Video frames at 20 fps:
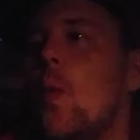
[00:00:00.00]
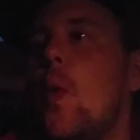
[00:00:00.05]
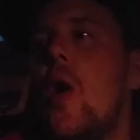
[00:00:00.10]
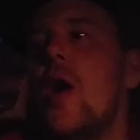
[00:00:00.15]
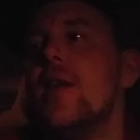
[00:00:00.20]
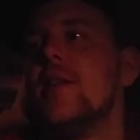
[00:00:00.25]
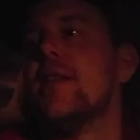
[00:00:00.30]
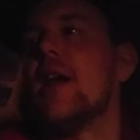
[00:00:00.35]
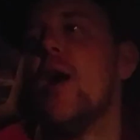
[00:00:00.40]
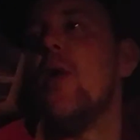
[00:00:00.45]

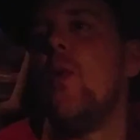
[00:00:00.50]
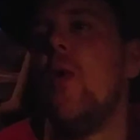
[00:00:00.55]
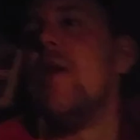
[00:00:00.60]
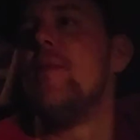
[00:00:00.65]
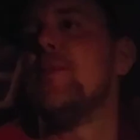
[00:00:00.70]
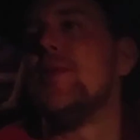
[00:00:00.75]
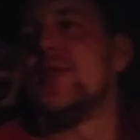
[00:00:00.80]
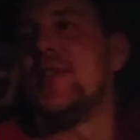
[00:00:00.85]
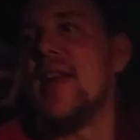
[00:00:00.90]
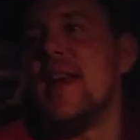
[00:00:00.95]
Juan's got
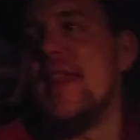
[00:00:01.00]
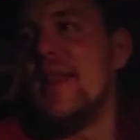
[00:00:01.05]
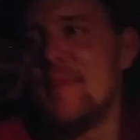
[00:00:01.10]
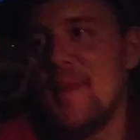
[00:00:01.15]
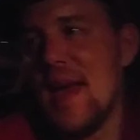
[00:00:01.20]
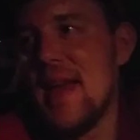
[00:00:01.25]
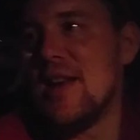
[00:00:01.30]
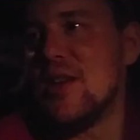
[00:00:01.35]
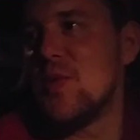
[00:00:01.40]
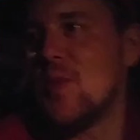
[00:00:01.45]
one percent in
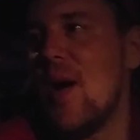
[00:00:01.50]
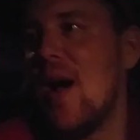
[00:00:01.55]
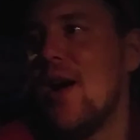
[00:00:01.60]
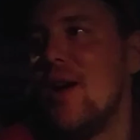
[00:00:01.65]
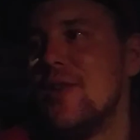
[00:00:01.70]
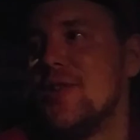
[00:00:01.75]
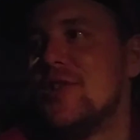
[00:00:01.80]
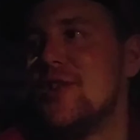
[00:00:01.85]
the main as well.